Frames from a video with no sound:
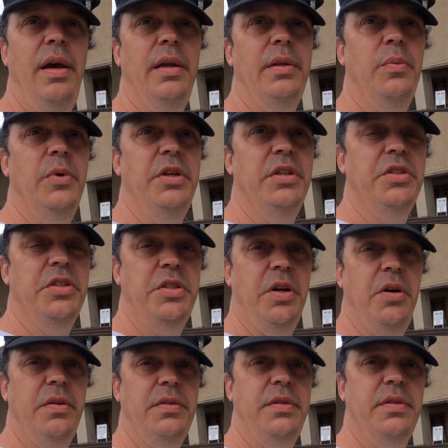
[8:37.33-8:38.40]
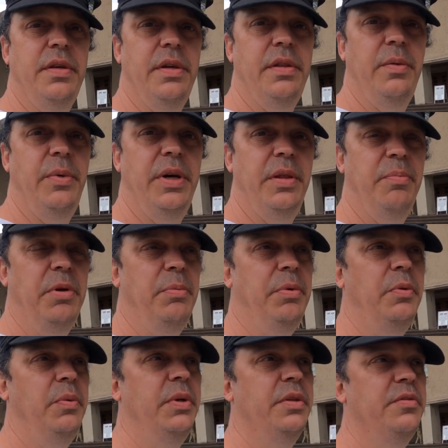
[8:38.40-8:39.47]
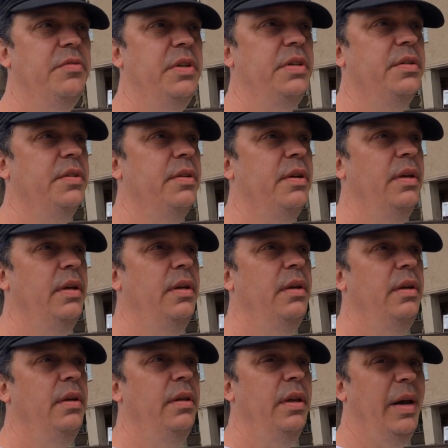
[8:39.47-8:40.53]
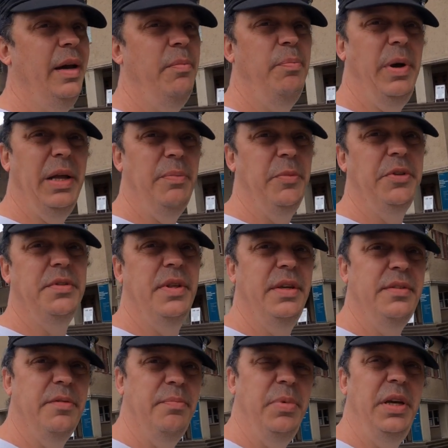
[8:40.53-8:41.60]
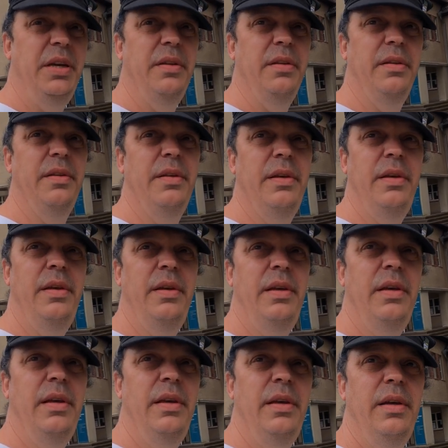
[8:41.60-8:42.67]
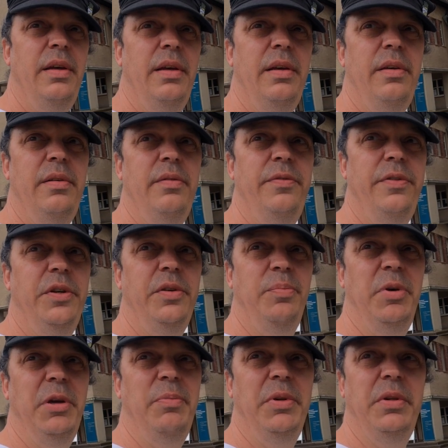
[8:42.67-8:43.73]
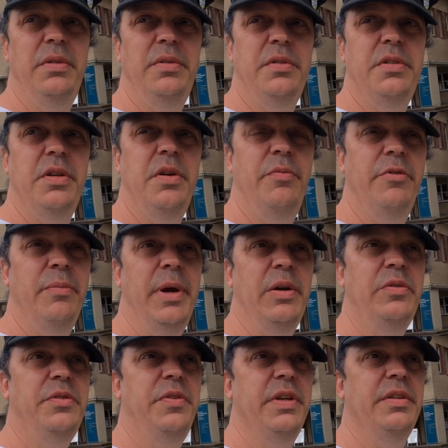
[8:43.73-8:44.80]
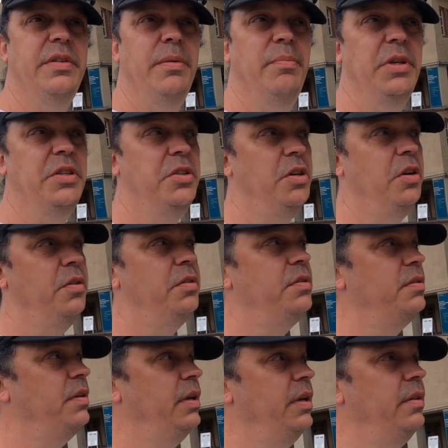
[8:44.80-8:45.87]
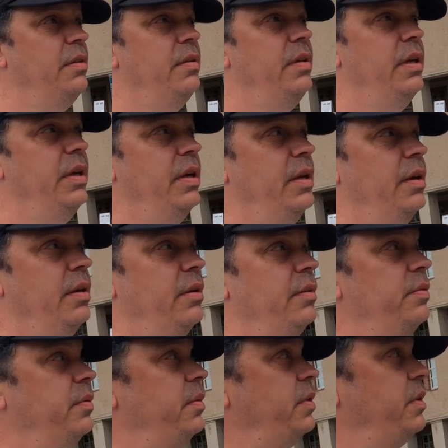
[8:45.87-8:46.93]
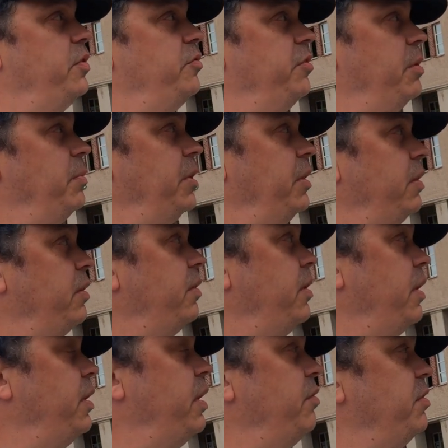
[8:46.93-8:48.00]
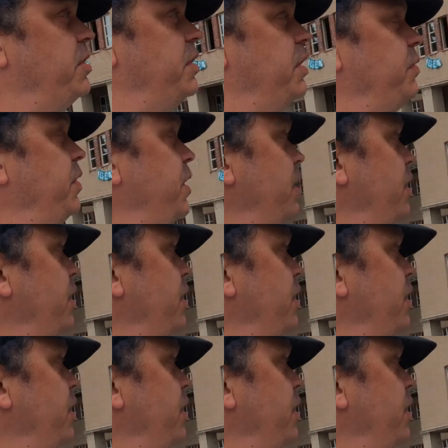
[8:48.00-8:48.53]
and were shocked at the way that people were treated. Now, how bad must things have been for people to come from Auschwitz and be shocked at the uh, treatment that they received